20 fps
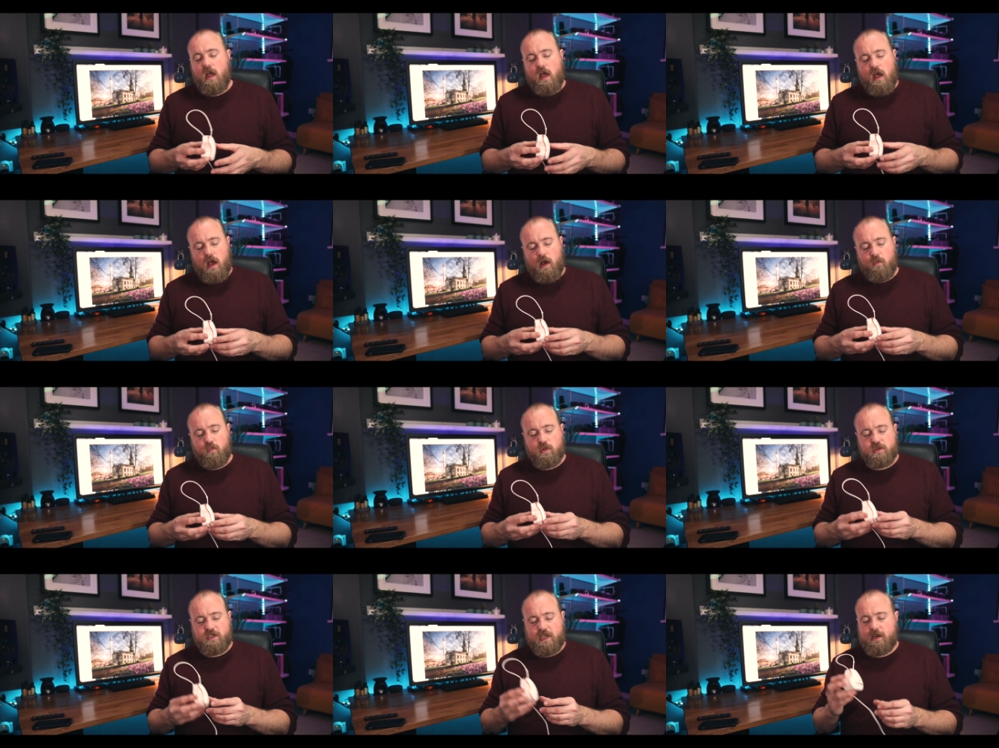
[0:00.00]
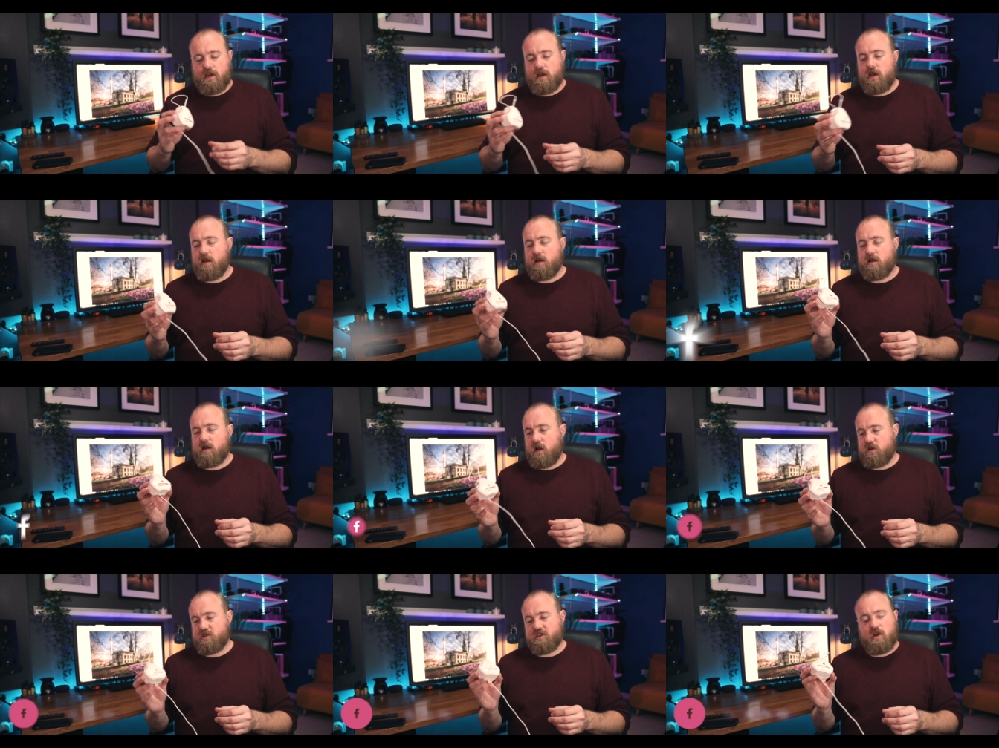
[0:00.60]
And we'll take a
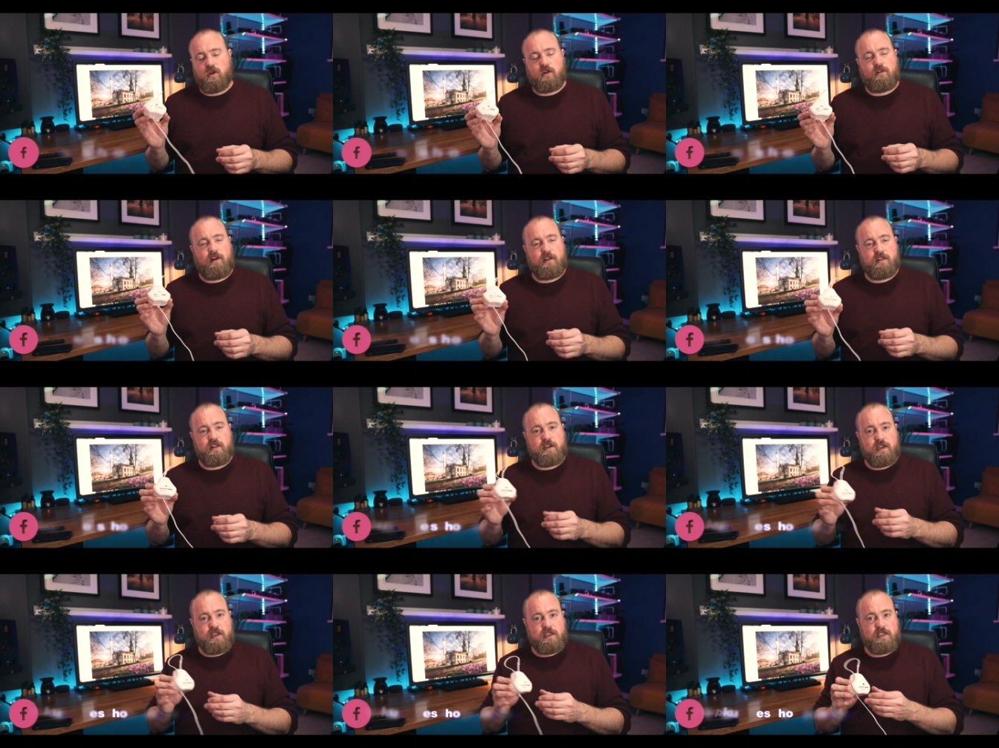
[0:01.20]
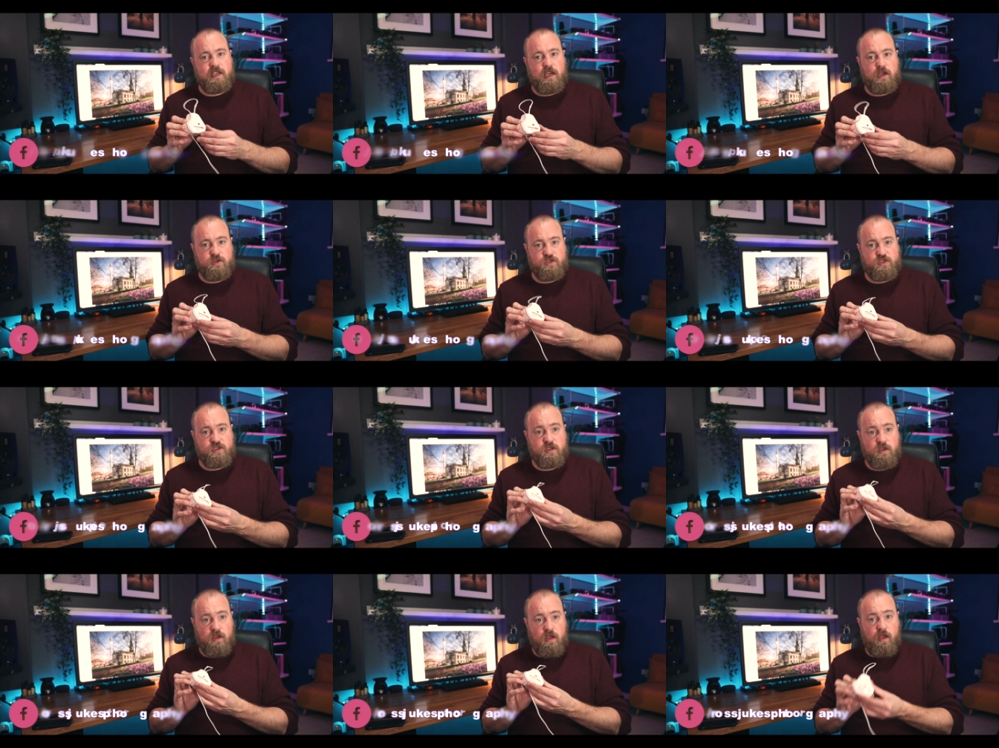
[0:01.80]
closer look around the
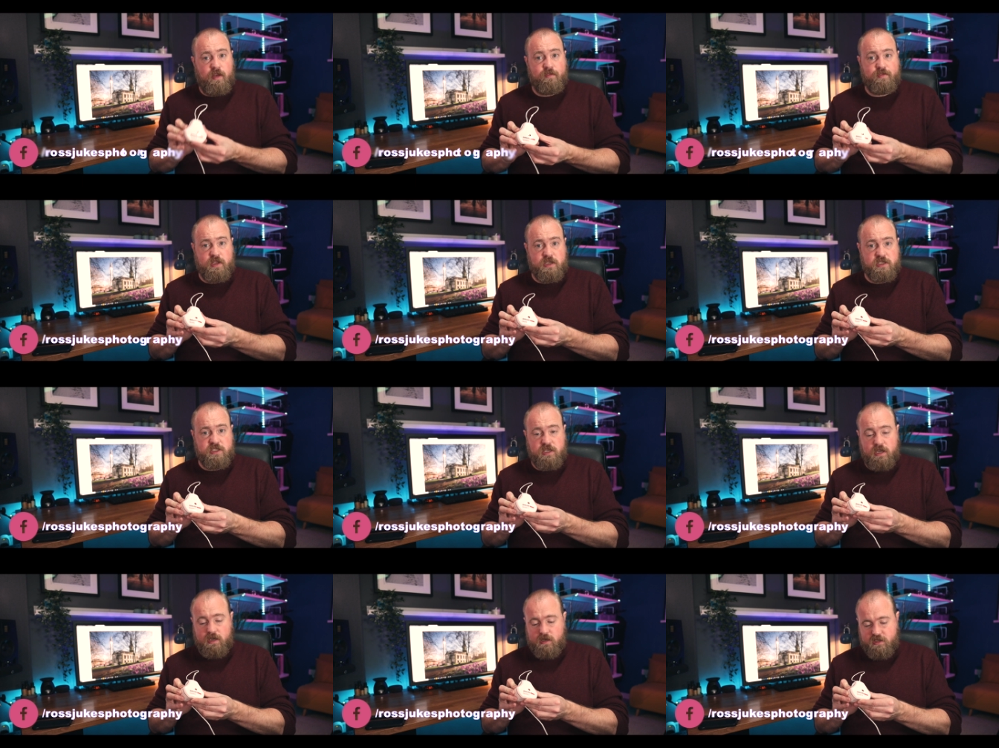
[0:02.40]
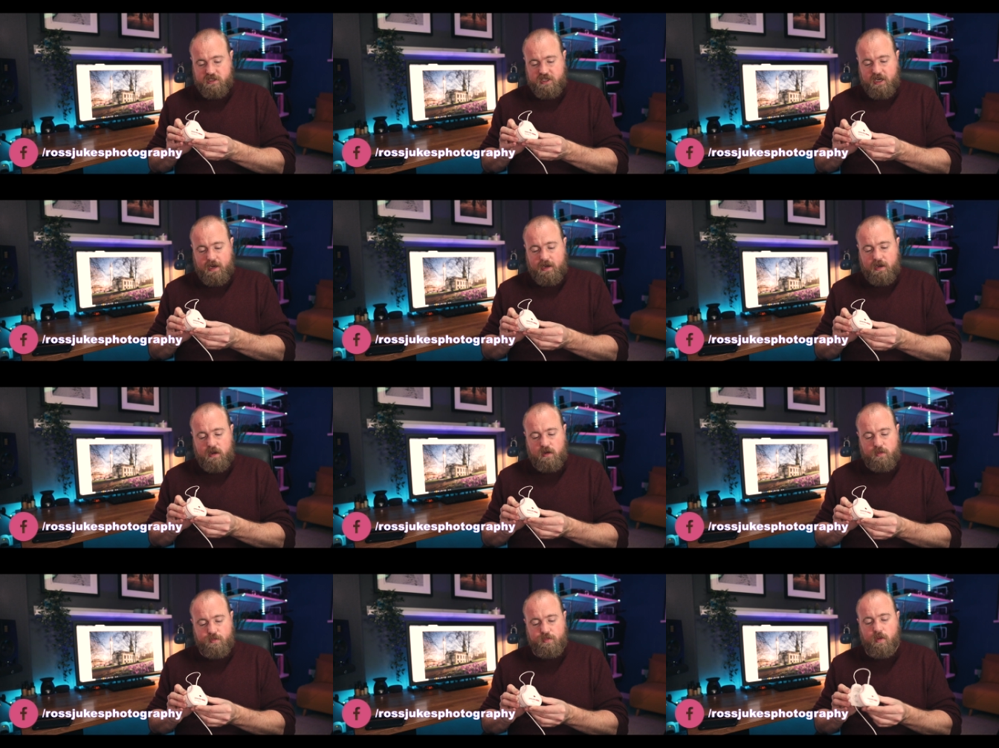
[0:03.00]
details of this in a
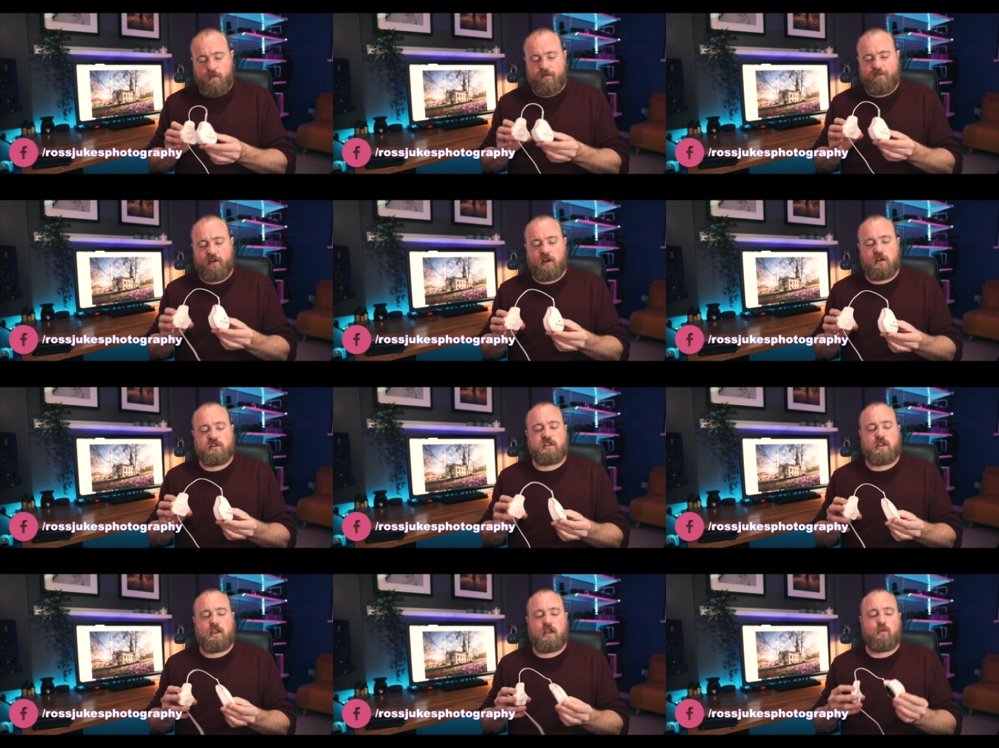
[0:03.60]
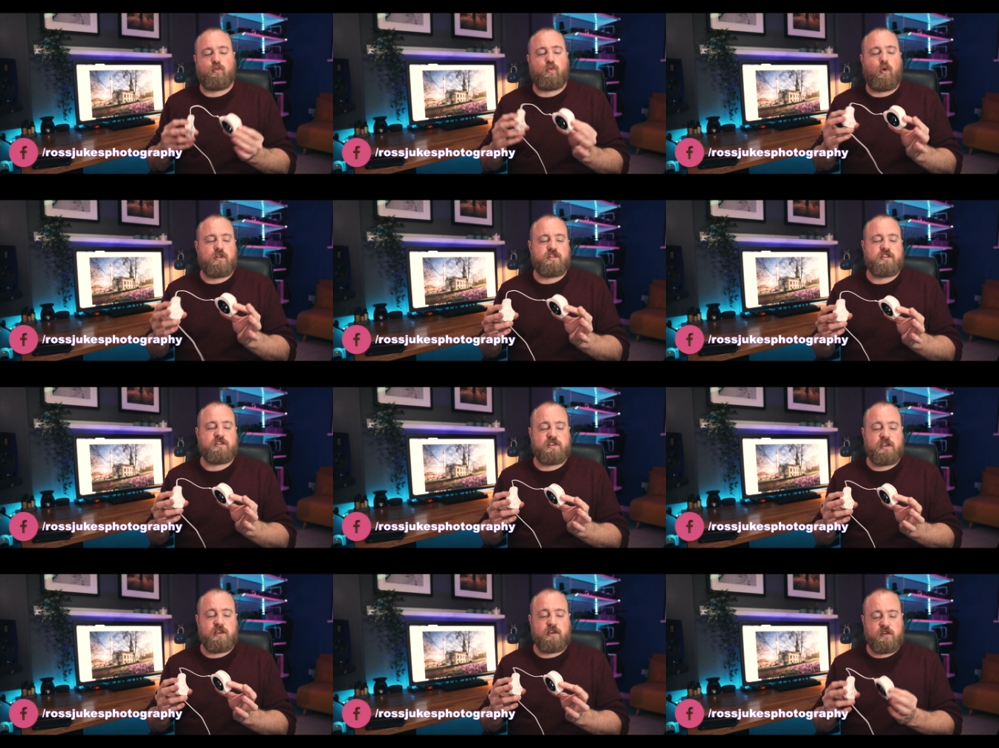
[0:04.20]
second, but firstly, what
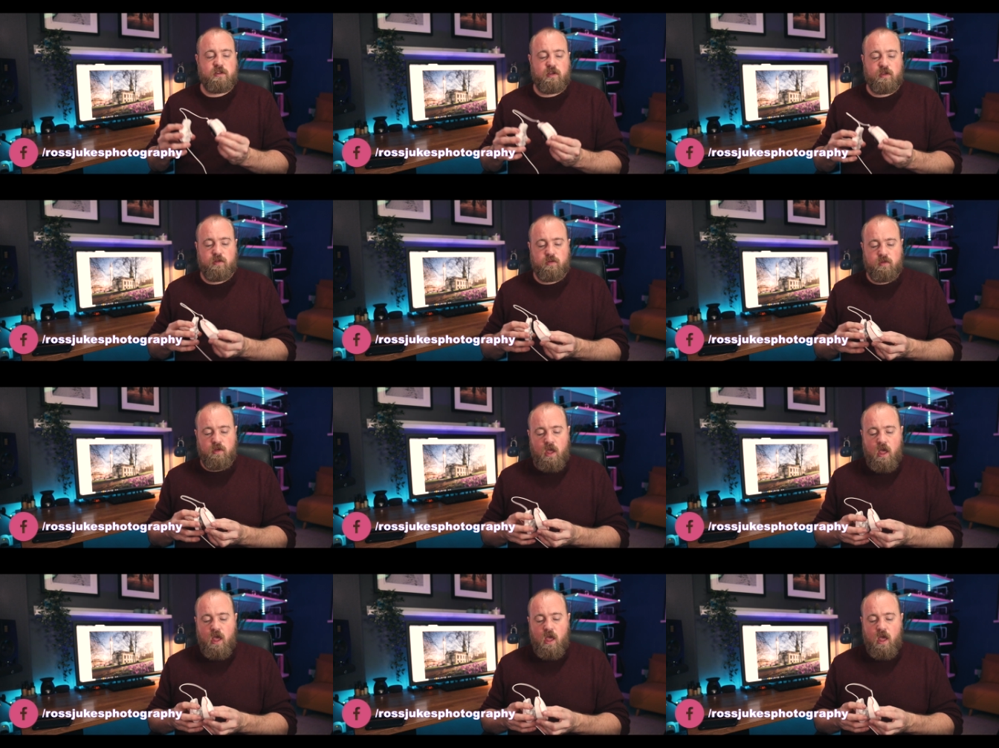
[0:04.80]
does it do?